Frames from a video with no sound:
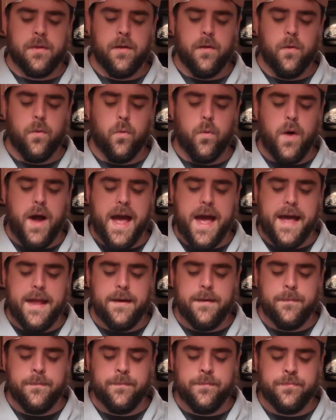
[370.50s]

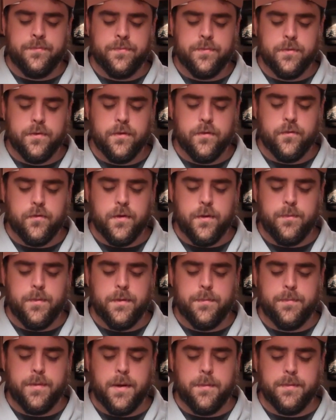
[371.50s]
wet from
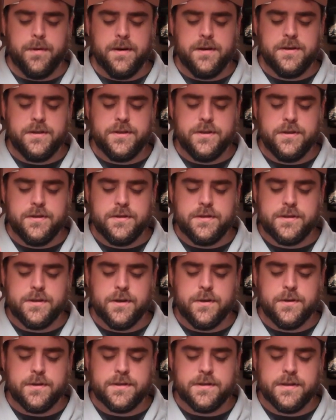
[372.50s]
the pumpkin juice,
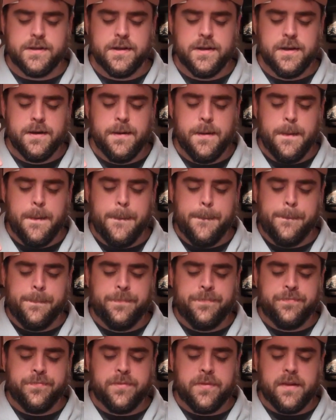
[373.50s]
so it's
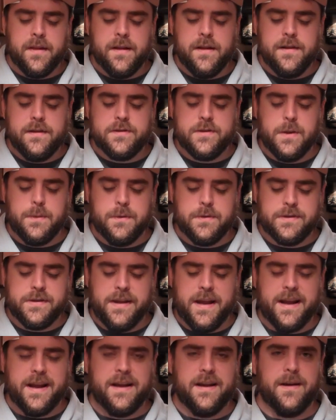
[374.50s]
almost
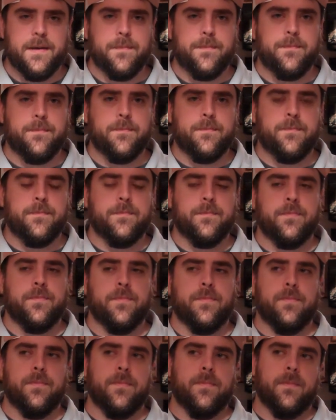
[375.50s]
like a
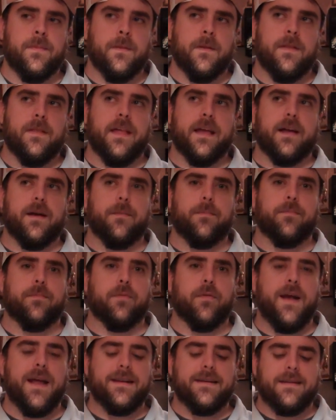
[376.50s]

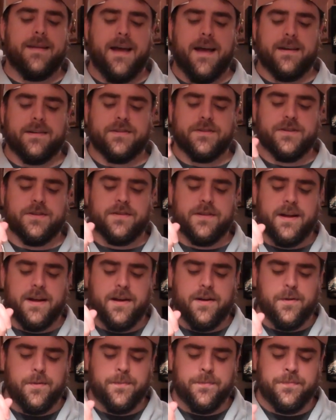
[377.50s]
bread texture
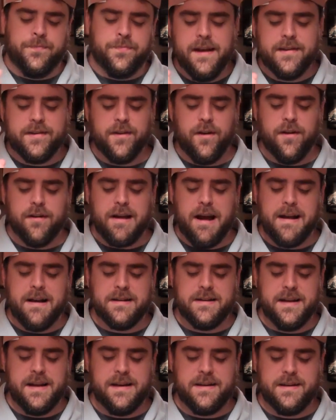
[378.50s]
now.
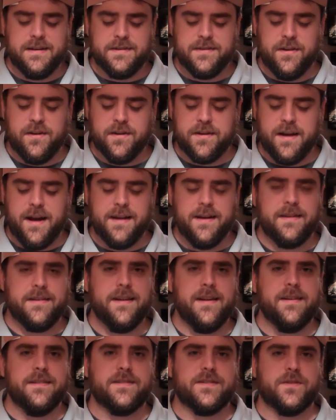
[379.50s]
It just all kind of
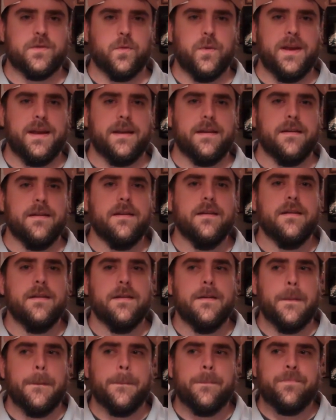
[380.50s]
tastes sweet.
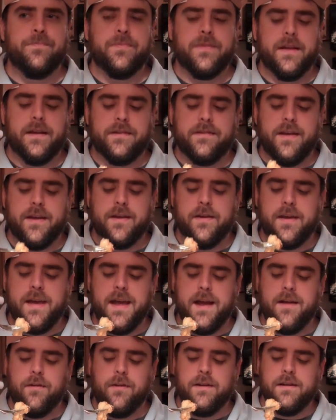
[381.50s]
It's like you
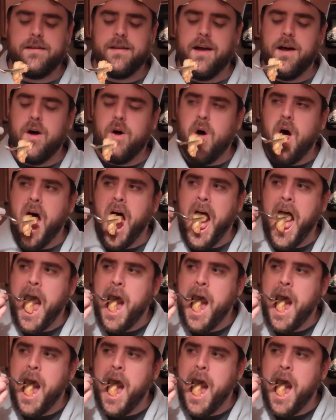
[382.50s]
can't really tell.